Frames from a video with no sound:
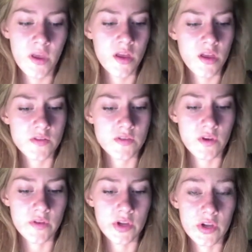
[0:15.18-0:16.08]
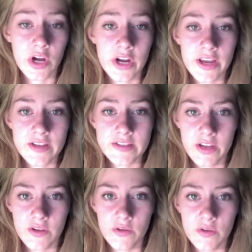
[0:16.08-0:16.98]
So the cardiac
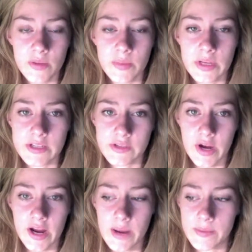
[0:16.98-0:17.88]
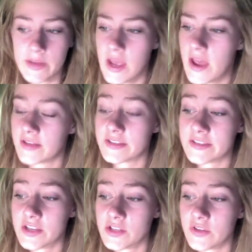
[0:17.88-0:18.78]
cycle can be described as
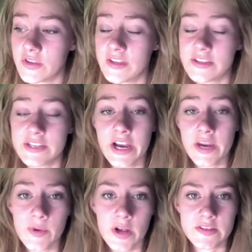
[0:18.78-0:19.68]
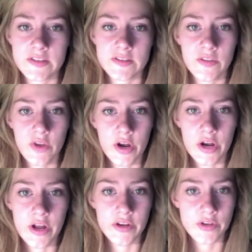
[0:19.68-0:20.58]
essentially the entire process that the heart
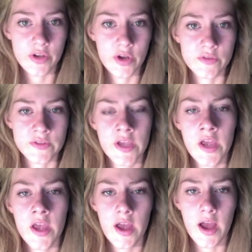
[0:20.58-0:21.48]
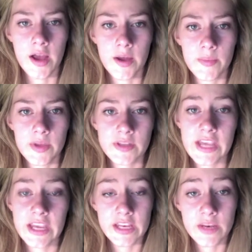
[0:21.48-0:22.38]
undergoes,
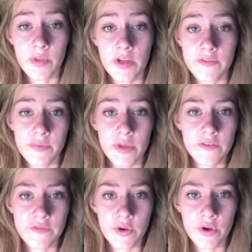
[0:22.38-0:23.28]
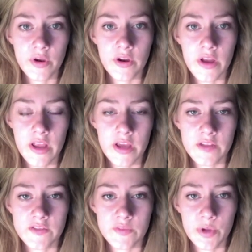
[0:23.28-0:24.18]
taking in blood from the inferior and
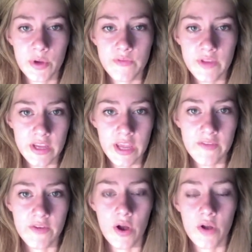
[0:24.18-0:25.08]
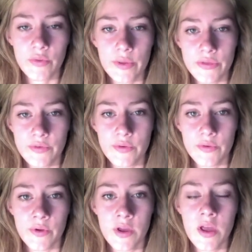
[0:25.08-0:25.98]
superior vena cava all the way through
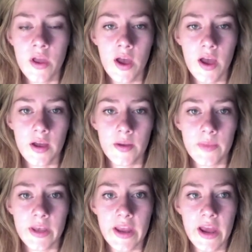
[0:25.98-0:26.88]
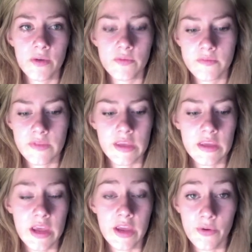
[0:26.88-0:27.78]
and out the
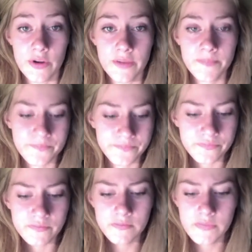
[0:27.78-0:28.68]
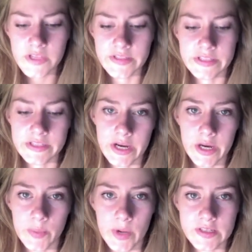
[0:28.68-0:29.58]
aorta. That's the entire
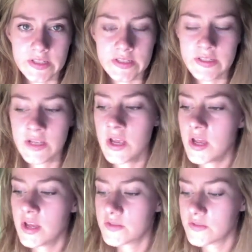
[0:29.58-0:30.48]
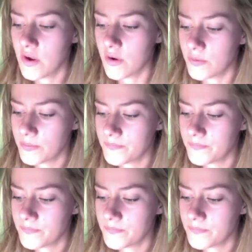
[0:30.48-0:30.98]
process. So,